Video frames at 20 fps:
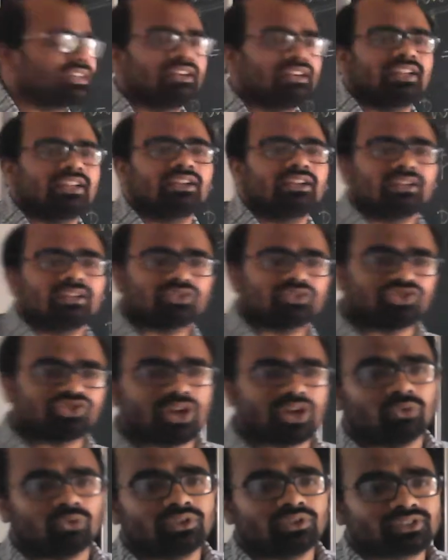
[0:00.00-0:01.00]
in
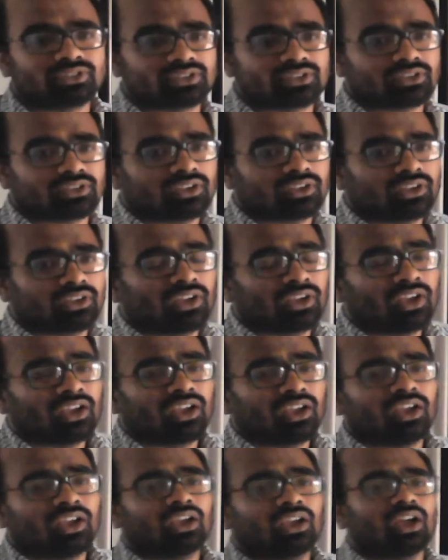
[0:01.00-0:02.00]
joules
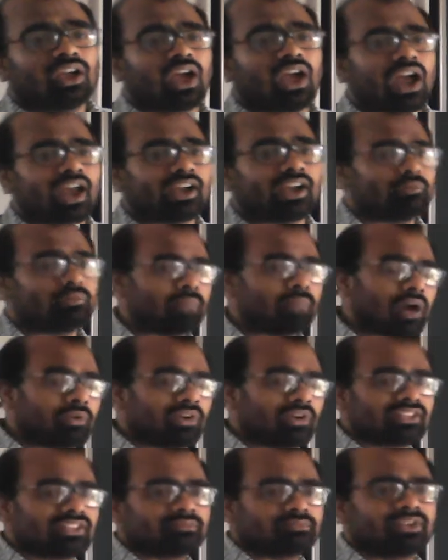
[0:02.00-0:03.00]
and power
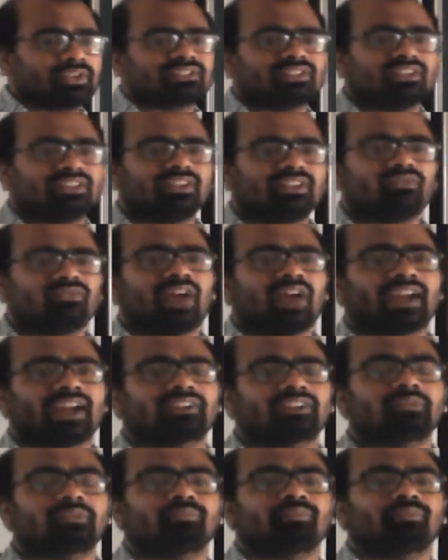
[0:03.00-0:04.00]
is measured in
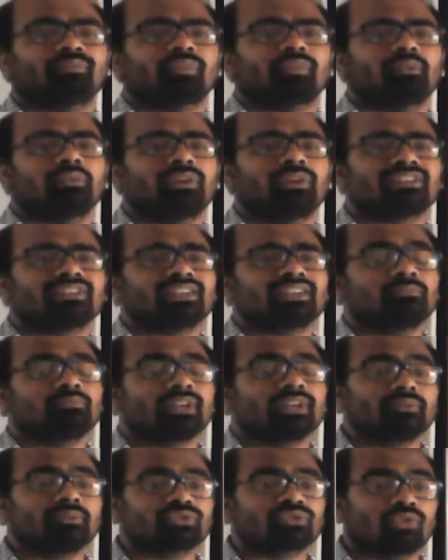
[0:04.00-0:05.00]
watt. But
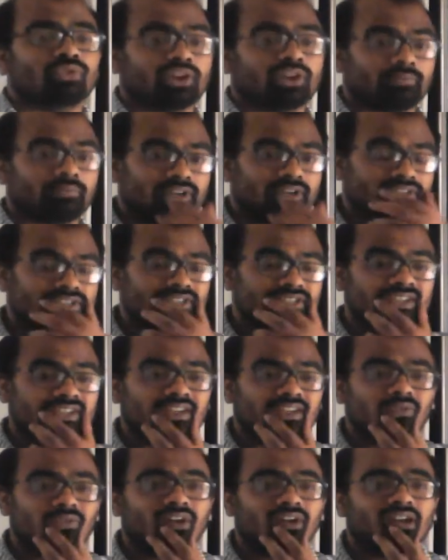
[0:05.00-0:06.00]
sometimes what happens in
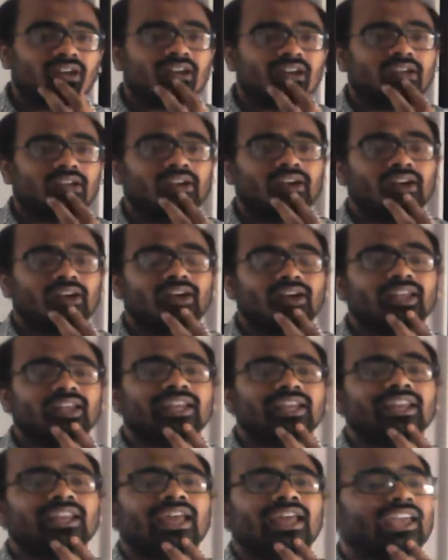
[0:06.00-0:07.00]
our
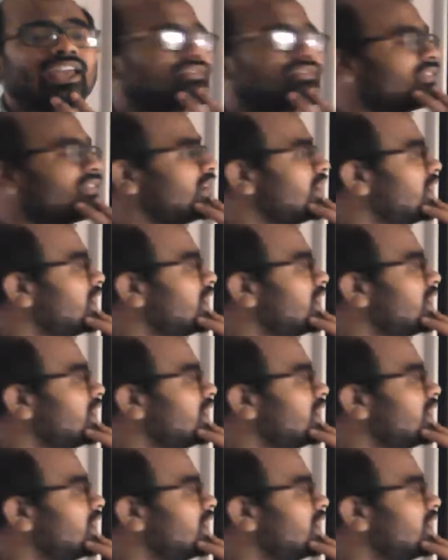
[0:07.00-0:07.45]
daily life,